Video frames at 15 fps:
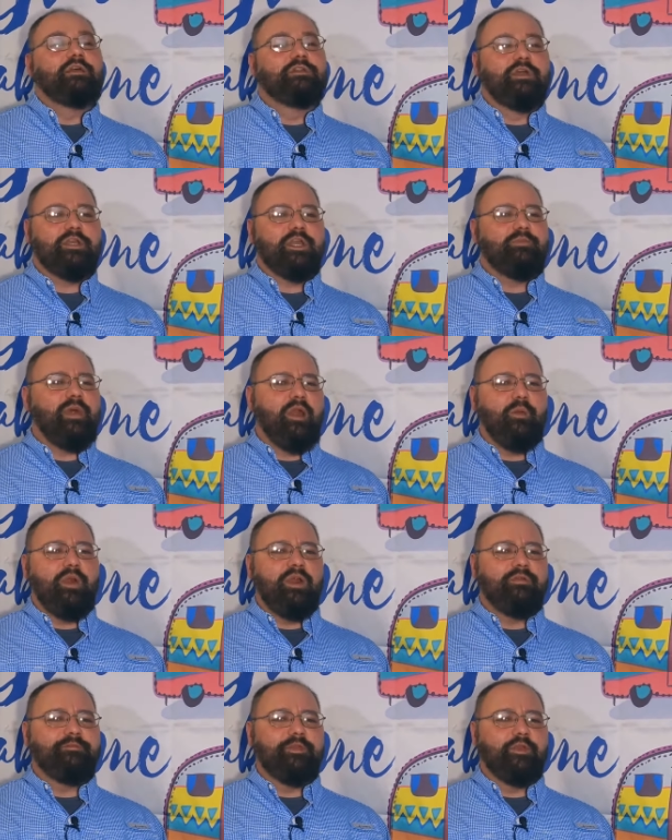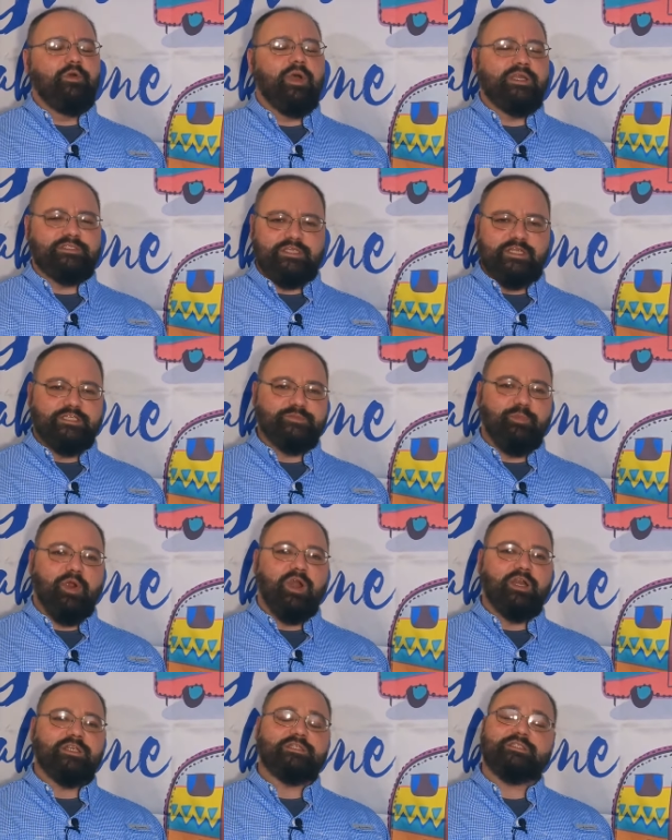Look in my rear view, I see
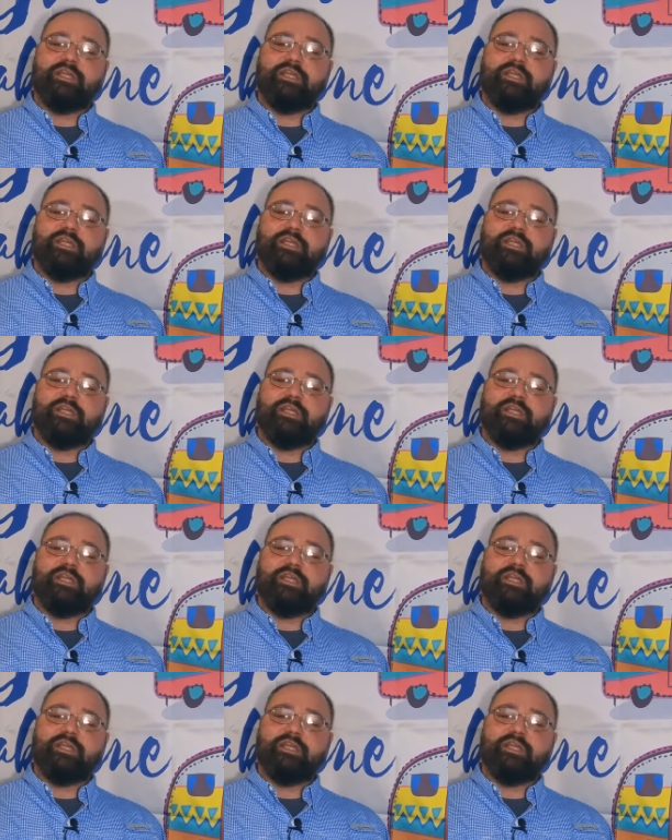sparks.